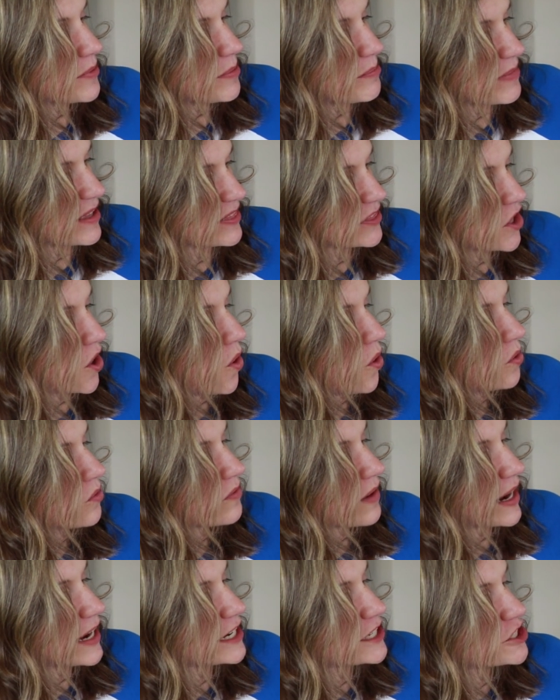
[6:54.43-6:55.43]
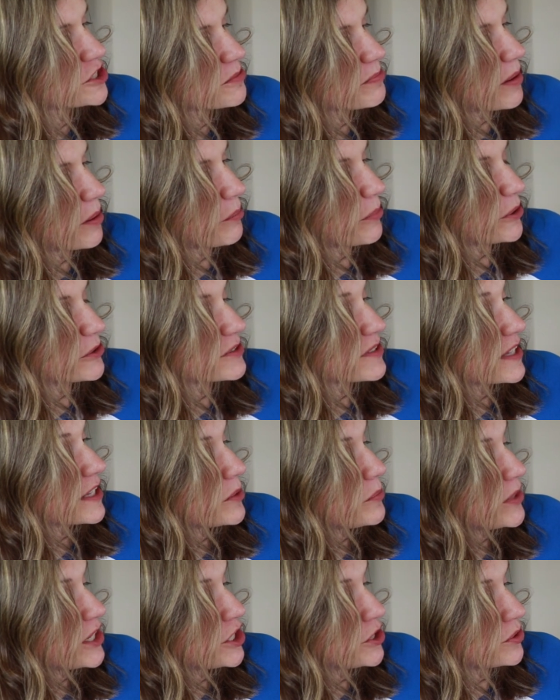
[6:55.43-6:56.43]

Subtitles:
we mint the whole range, but mostly we